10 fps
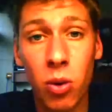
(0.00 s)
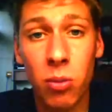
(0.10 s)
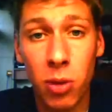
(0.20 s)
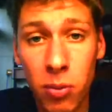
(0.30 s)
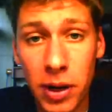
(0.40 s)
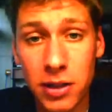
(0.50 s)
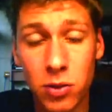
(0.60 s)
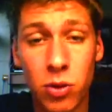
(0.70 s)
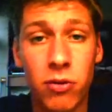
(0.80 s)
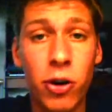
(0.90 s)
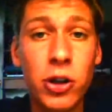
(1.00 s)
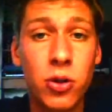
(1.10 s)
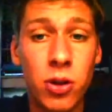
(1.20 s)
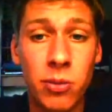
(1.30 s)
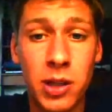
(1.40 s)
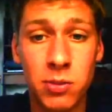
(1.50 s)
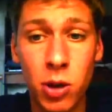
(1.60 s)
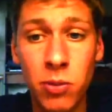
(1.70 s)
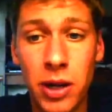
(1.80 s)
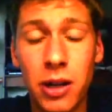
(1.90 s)
were mermaids and referred to them as
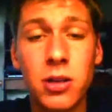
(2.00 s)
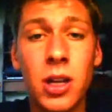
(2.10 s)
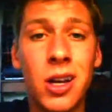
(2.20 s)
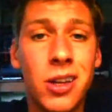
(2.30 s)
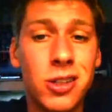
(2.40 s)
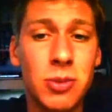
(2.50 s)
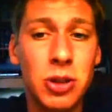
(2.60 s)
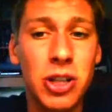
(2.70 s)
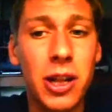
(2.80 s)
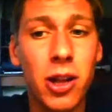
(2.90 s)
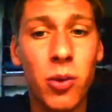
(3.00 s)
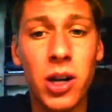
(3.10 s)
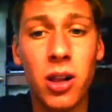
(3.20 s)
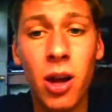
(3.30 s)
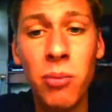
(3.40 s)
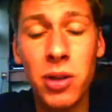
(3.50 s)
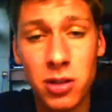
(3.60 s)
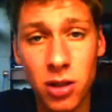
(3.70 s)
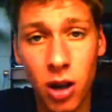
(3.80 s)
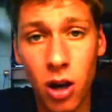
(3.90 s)
mermaids. This is most likely what Columbus
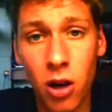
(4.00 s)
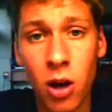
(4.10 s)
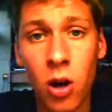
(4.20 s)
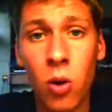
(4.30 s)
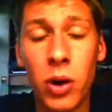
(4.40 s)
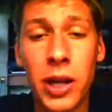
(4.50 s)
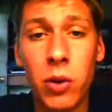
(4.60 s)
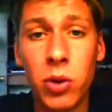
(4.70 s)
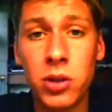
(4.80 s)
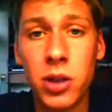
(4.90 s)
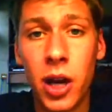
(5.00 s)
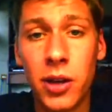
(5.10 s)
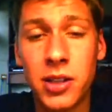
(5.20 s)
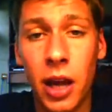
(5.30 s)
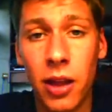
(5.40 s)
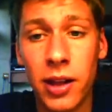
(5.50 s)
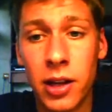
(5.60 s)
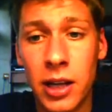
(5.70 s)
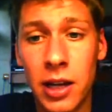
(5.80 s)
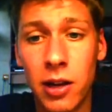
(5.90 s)
saw when he was sailing
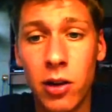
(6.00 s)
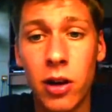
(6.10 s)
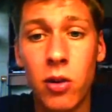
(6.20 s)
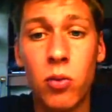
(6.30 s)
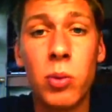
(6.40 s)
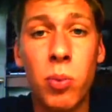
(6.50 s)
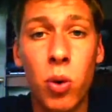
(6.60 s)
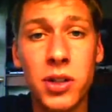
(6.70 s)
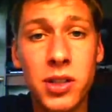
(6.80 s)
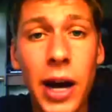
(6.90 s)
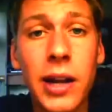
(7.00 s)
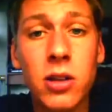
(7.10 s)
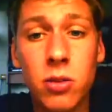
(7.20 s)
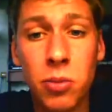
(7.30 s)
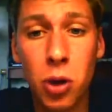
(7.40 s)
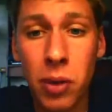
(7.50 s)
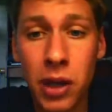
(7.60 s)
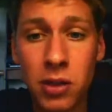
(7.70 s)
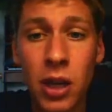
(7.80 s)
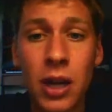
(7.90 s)
and he reported sightings of
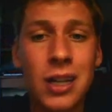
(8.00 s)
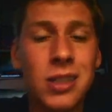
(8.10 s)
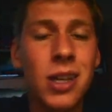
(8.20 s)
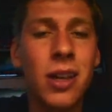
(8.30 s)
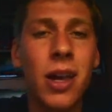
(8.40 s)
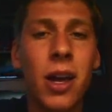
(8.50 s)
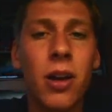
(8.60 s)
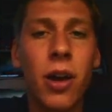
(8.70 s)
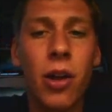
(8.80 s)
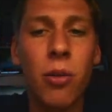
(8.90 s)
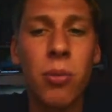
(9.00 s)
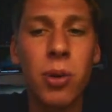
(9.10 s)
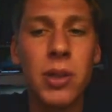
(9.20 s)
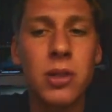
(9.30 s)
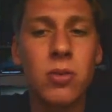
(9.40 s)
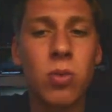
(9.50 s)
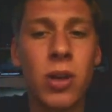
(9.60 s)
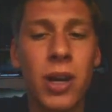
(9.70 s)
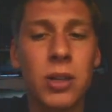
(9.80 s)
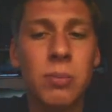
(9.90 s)
mermaids. He said that the mermaids were
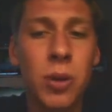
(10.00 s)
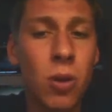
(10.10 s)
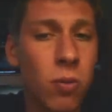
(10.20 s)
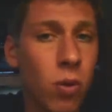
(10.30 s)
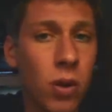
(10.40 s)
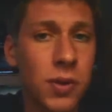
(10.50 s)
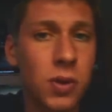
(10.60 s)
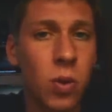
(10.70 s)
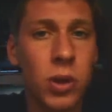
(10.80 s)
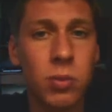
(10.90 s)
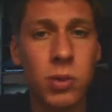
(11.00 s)
not as beautiful as the stories